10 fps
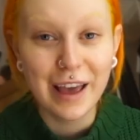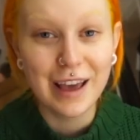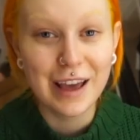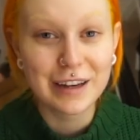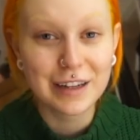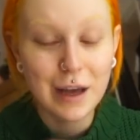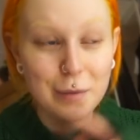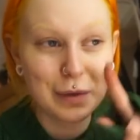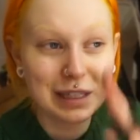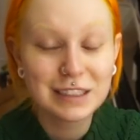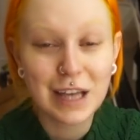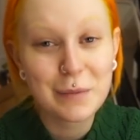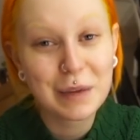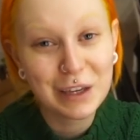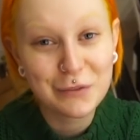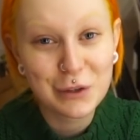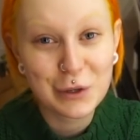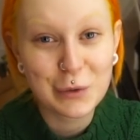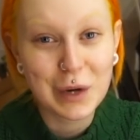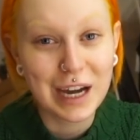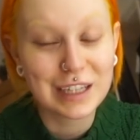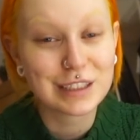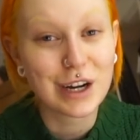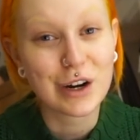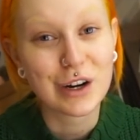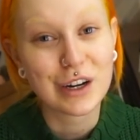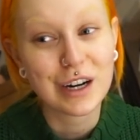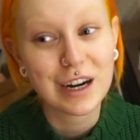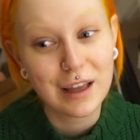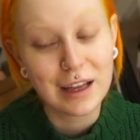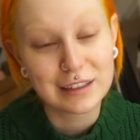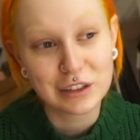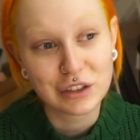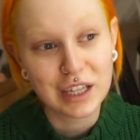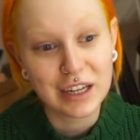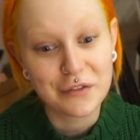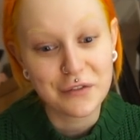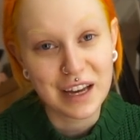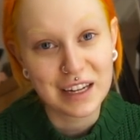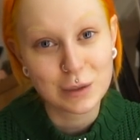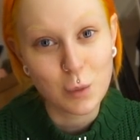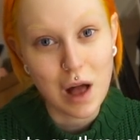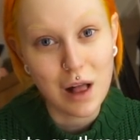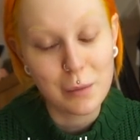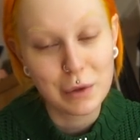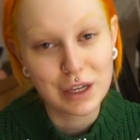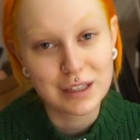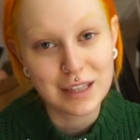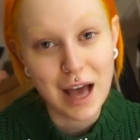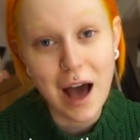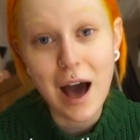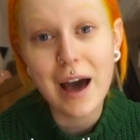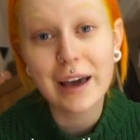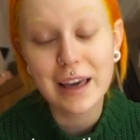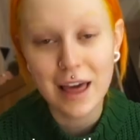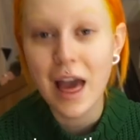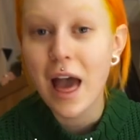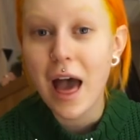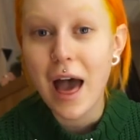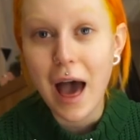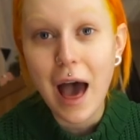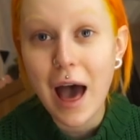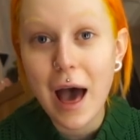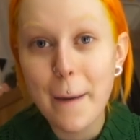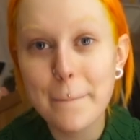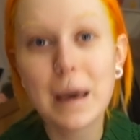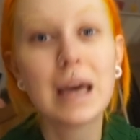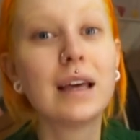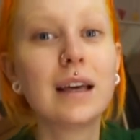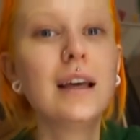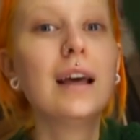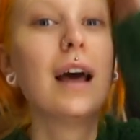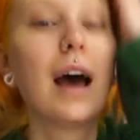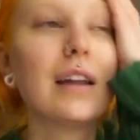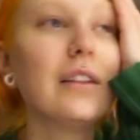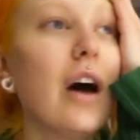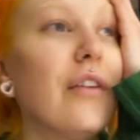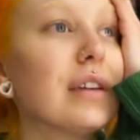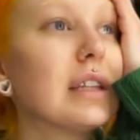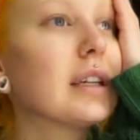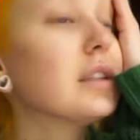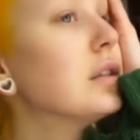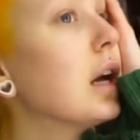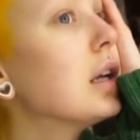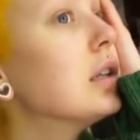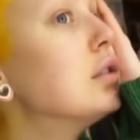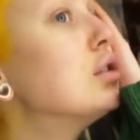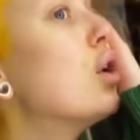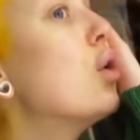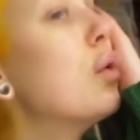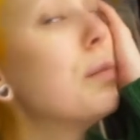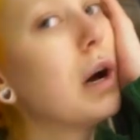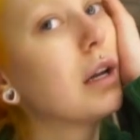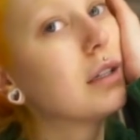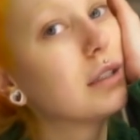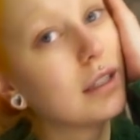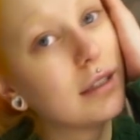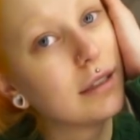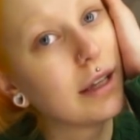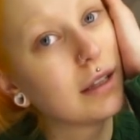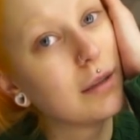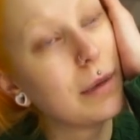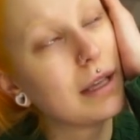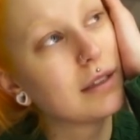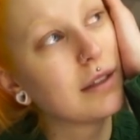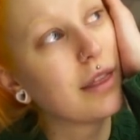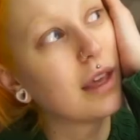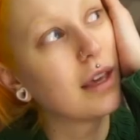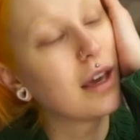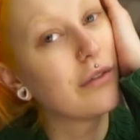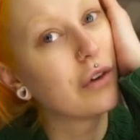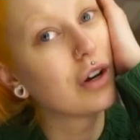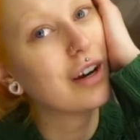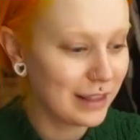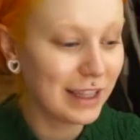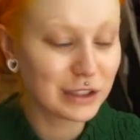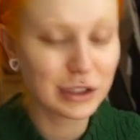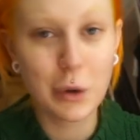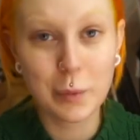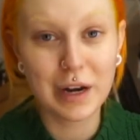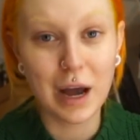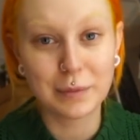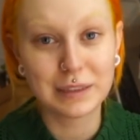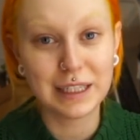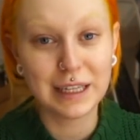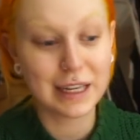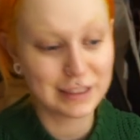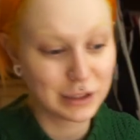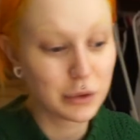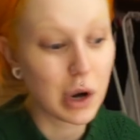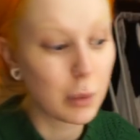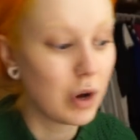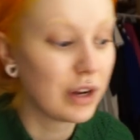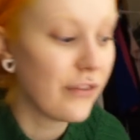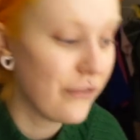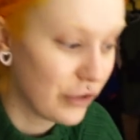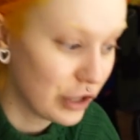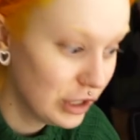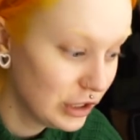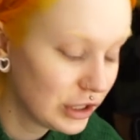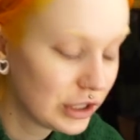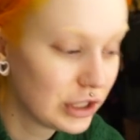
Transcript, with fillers: And please tell me if you guys are Attack on Titan fan as well, because I am. I love Attack on Titan so much. It's like the best thing ever. Let's open up the Isadora one first.